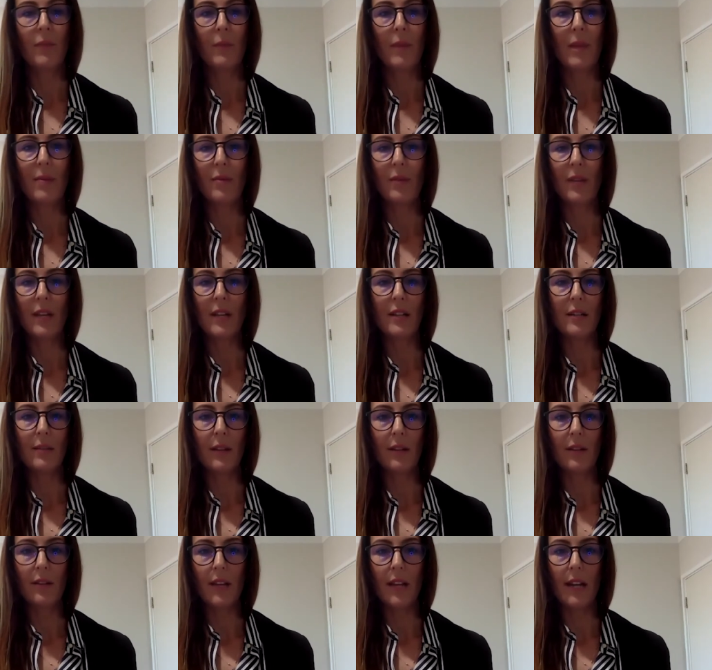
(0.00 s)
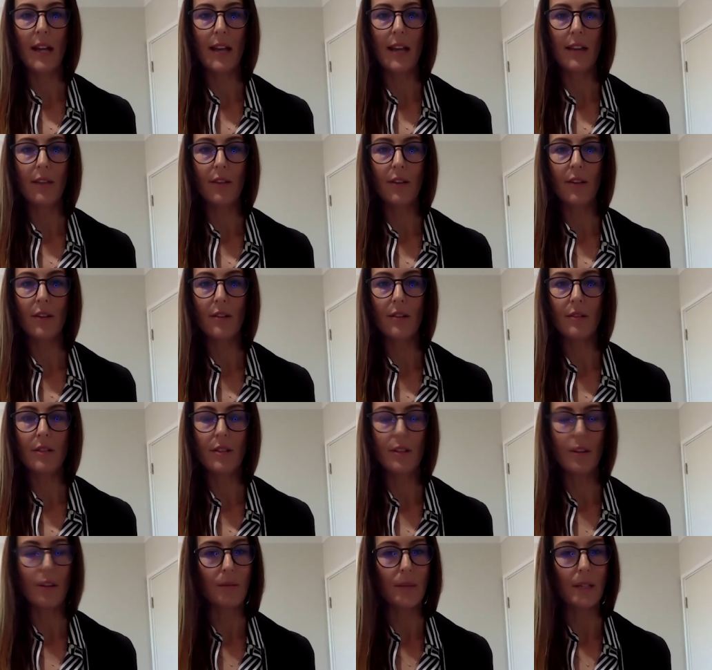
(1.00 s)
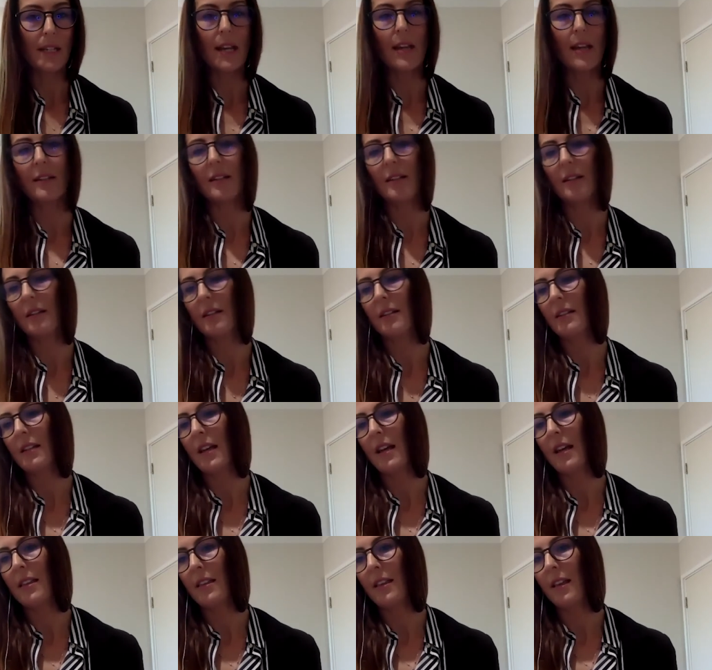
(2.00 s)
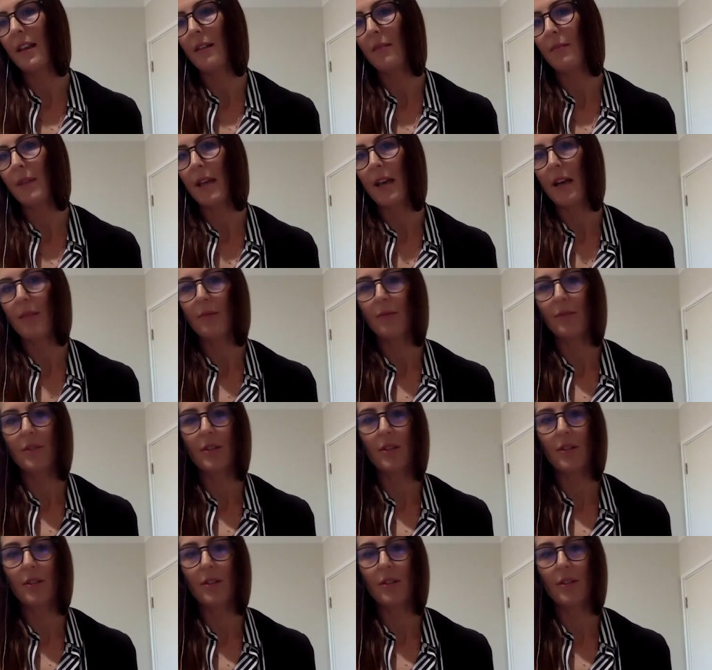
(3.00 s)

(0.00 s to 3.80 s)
People need to be looking at their own circumstances and then be able